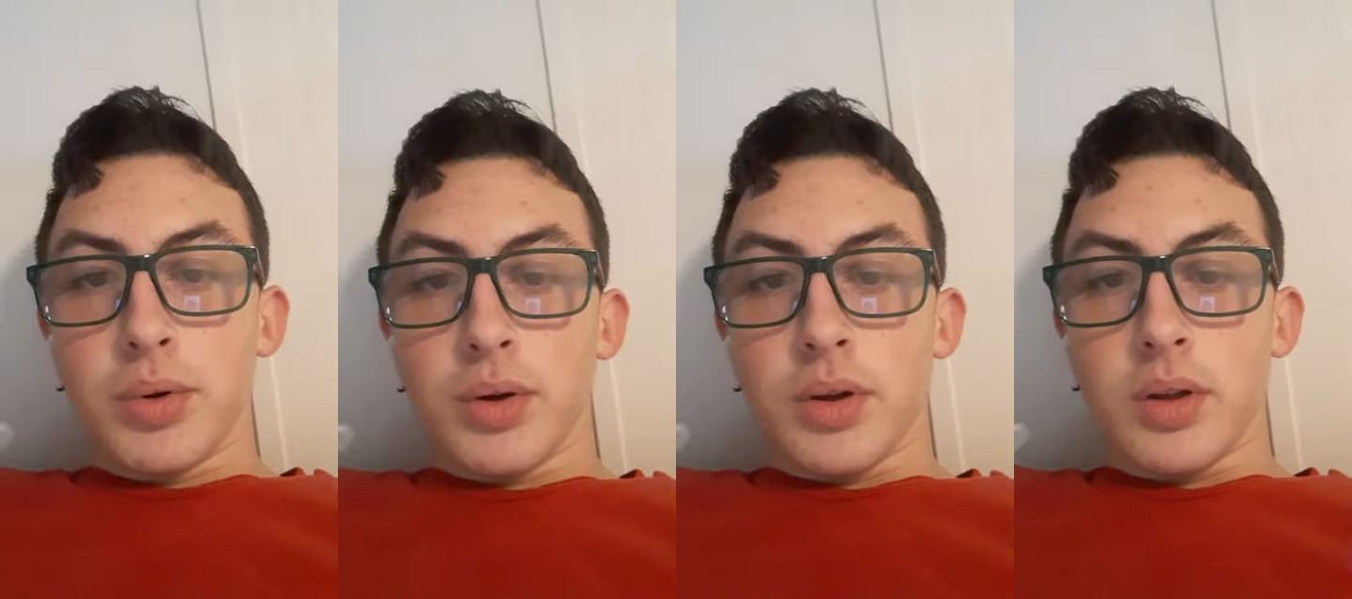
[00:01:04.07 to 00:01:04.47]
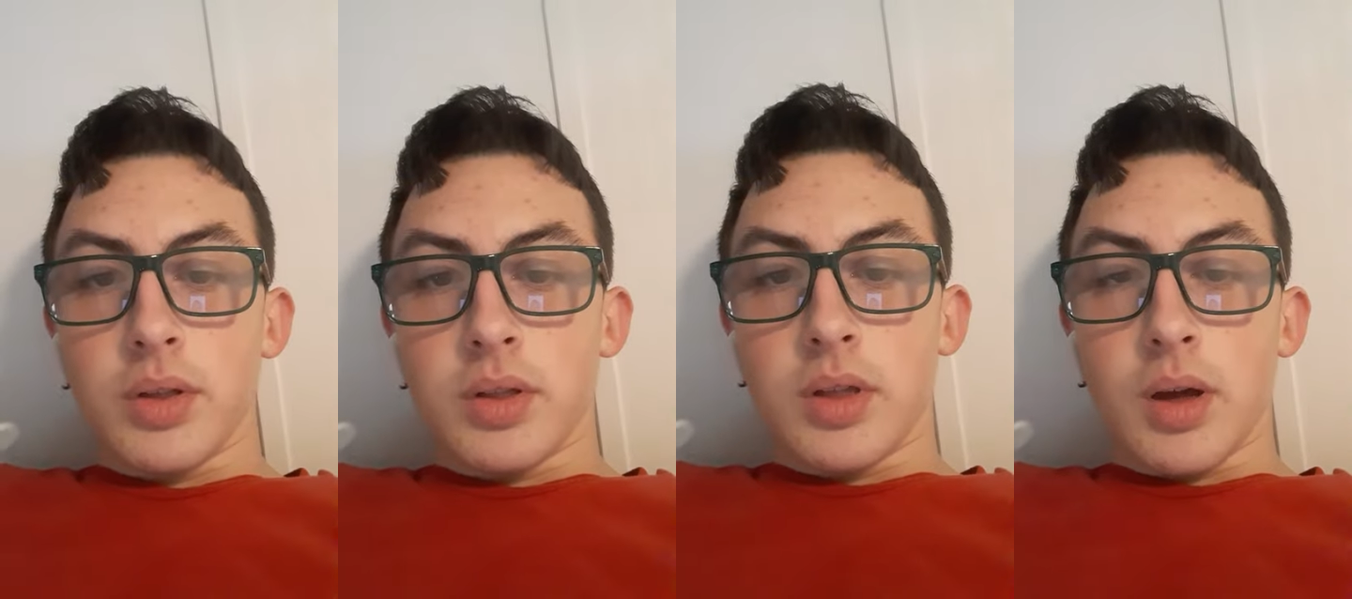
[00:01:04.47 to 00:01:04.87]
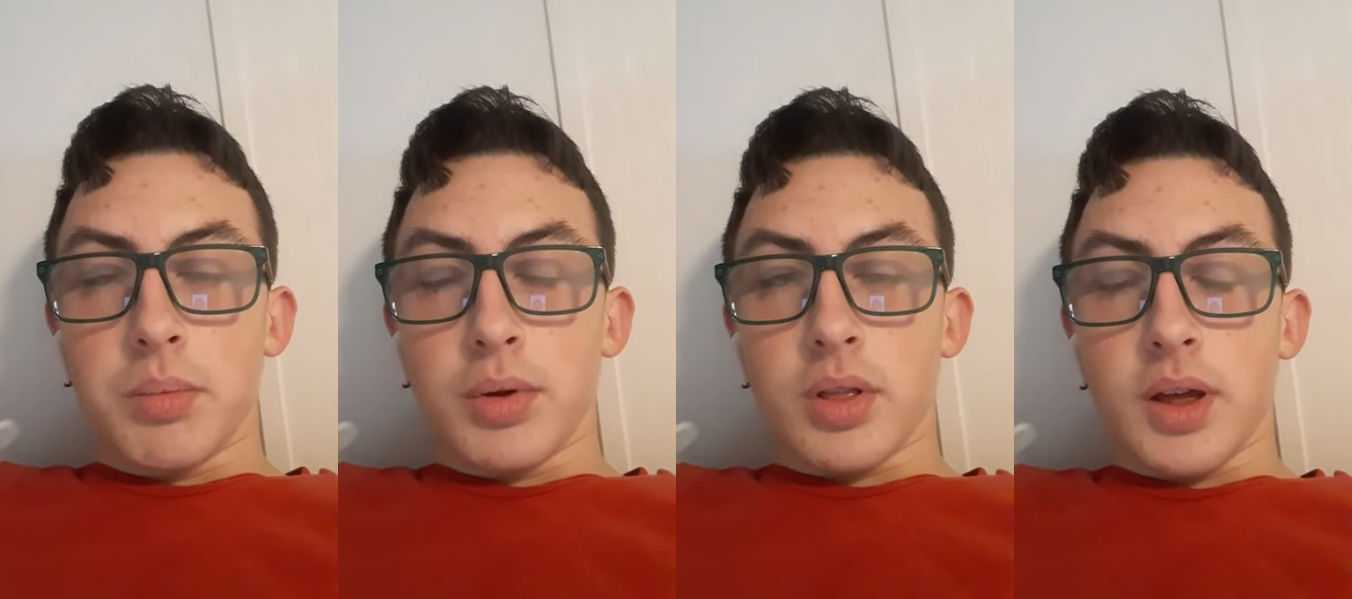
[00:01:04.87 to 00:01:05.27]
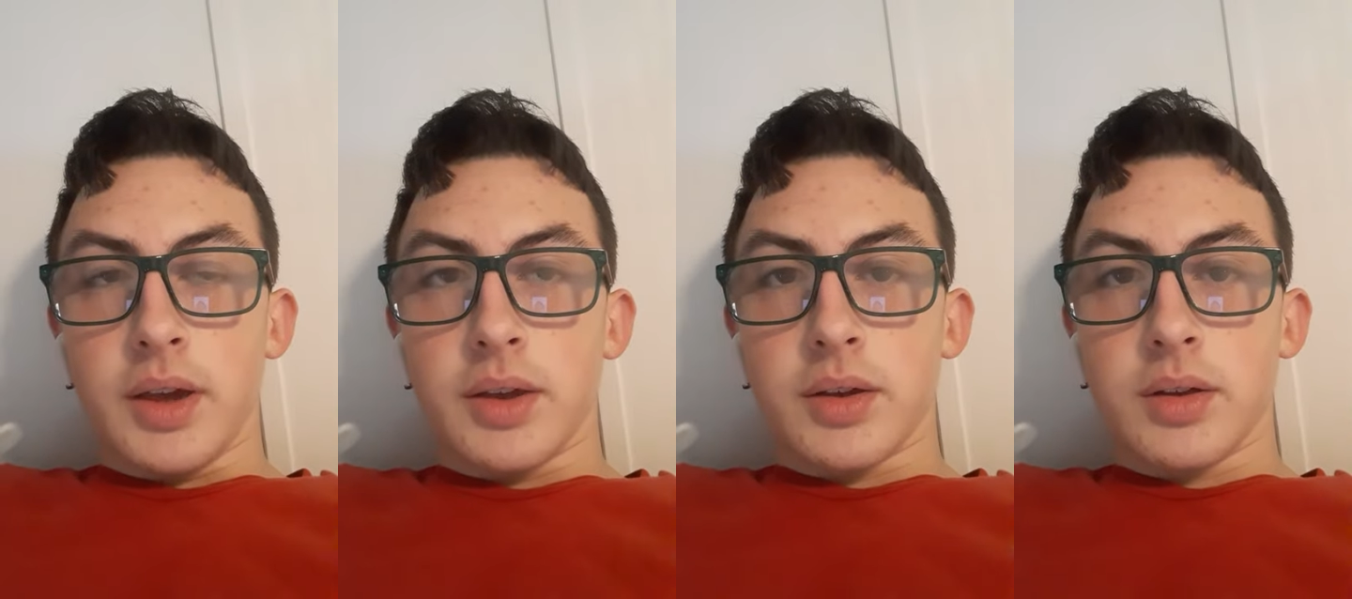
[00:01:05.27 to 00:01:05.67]
put I'll put
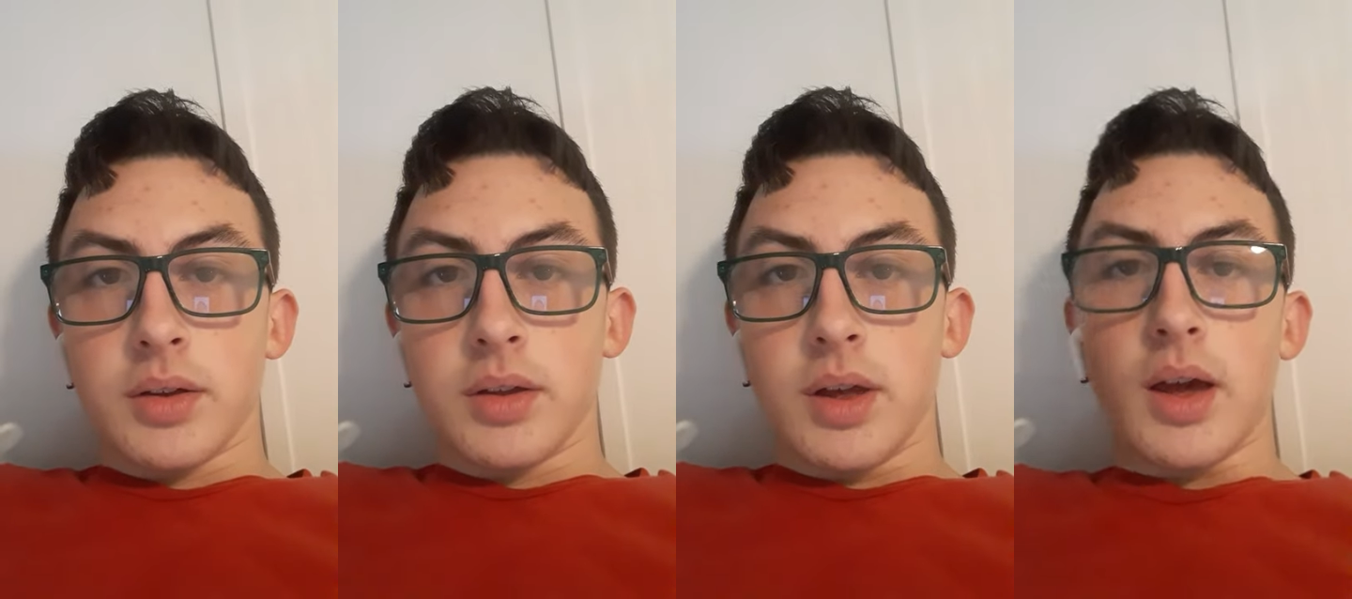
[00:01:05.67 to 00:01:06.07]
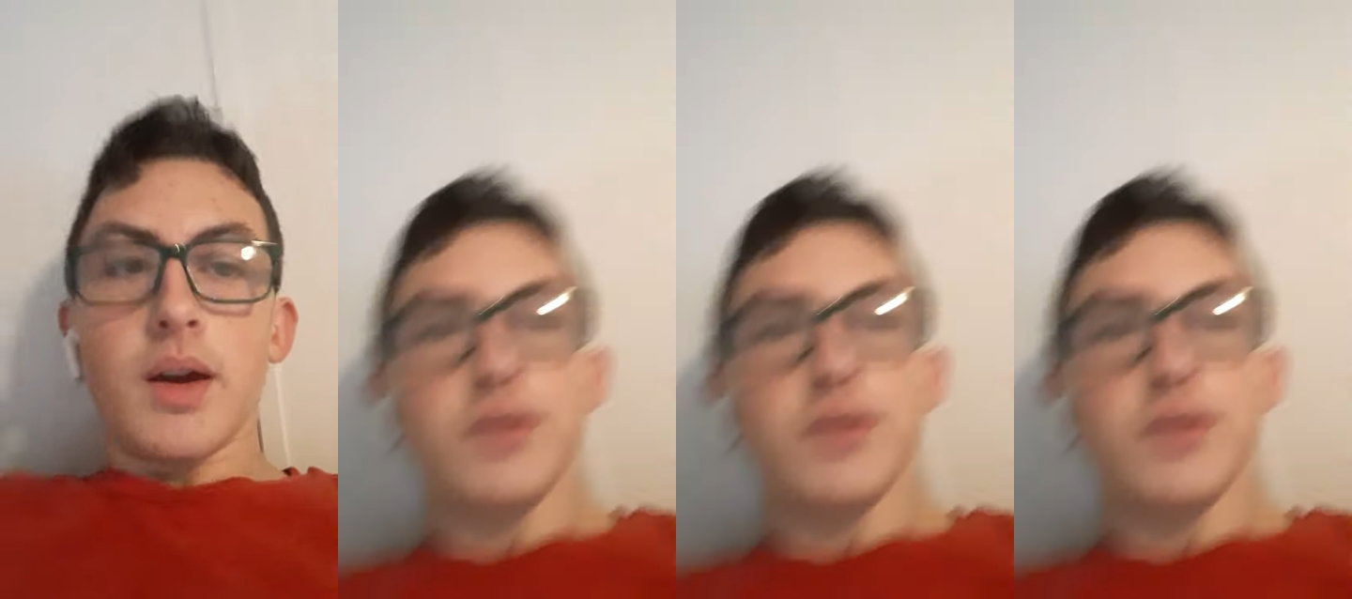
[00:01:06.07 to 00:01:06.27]
like yeah I've